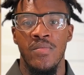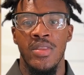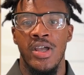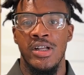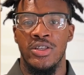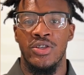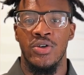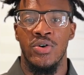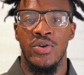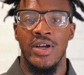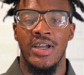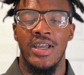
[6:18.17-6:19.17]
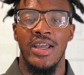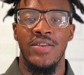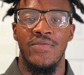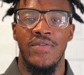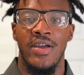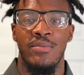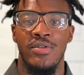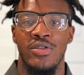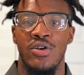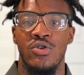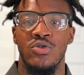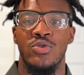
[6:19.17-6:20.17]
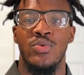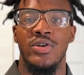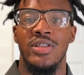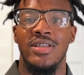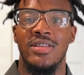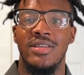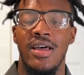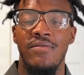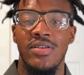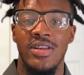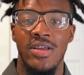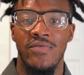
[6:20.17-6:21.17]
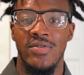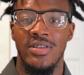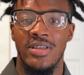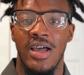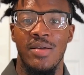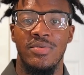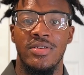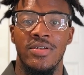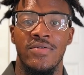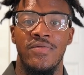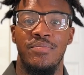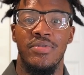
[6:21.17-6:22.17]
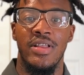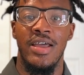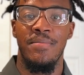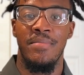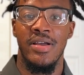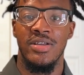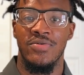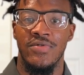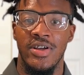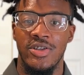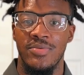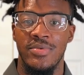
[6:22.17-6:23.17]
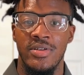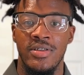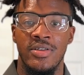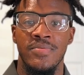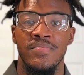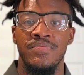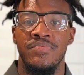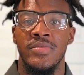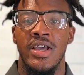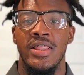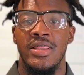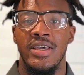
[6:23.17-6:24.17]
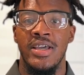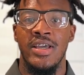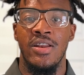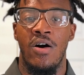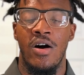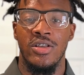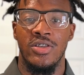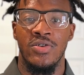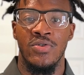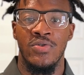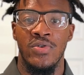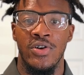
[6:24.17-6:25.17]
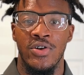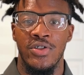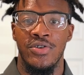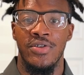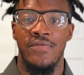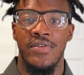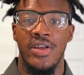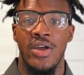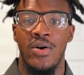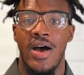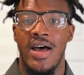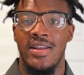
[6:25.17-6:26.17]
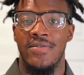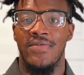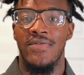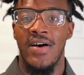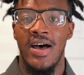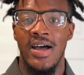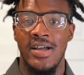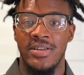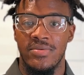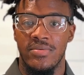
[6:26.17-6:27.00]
And so again, family, those were the 7 different types of plant-based regimens. And then also earlier in the video, I defined